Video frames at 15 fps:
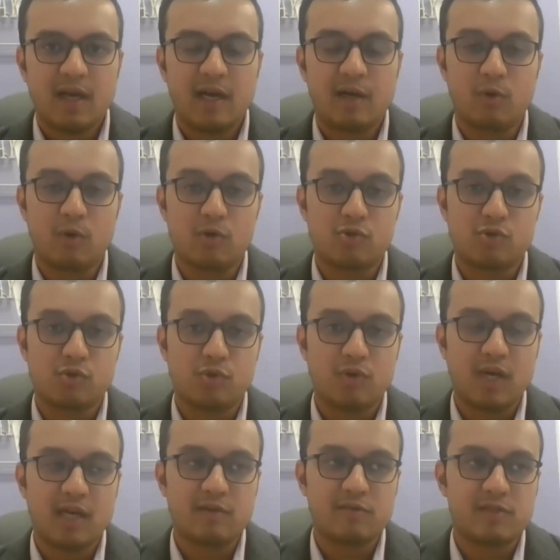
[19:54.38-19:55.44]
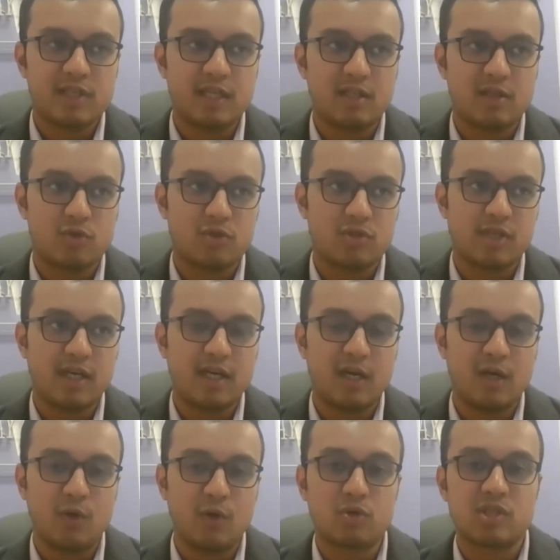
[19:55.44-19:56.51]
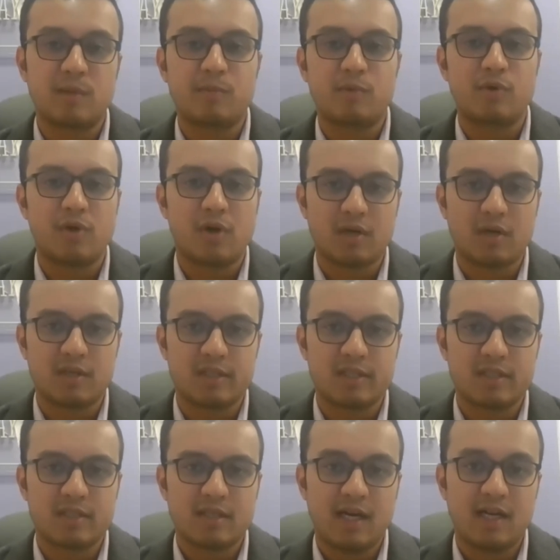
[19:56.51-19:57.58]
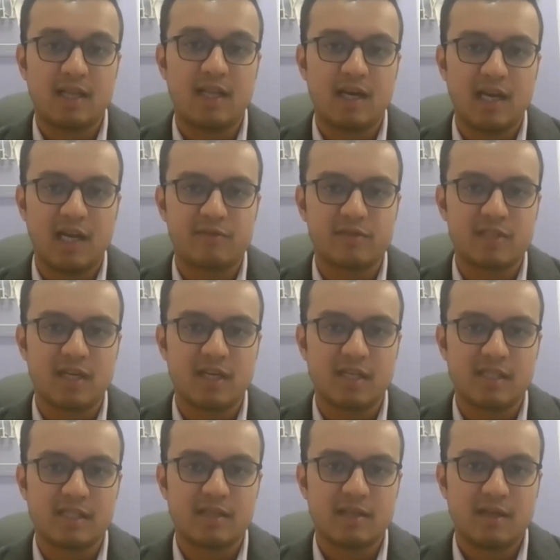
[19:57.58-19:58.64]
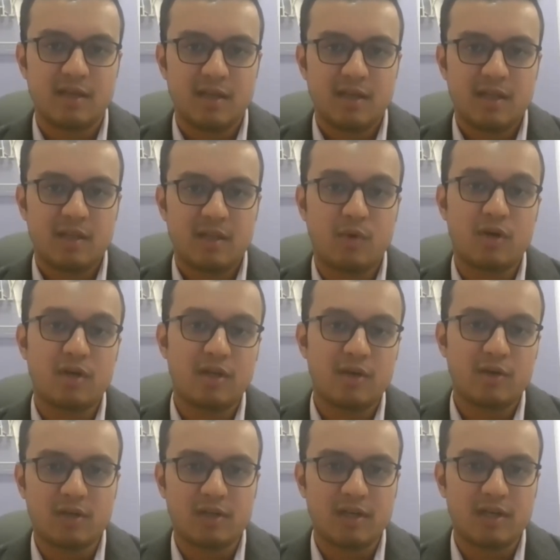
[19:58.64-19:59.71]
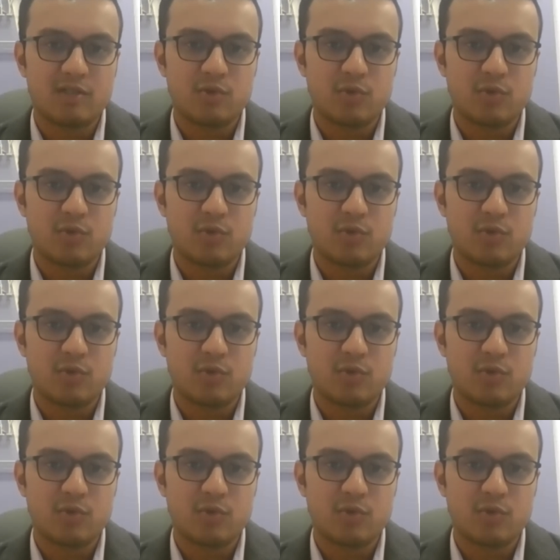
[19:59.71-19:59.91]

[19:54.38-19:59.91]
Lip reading: And also, I have seen the society looks up to doctors and their lifestyles. So what the doctor is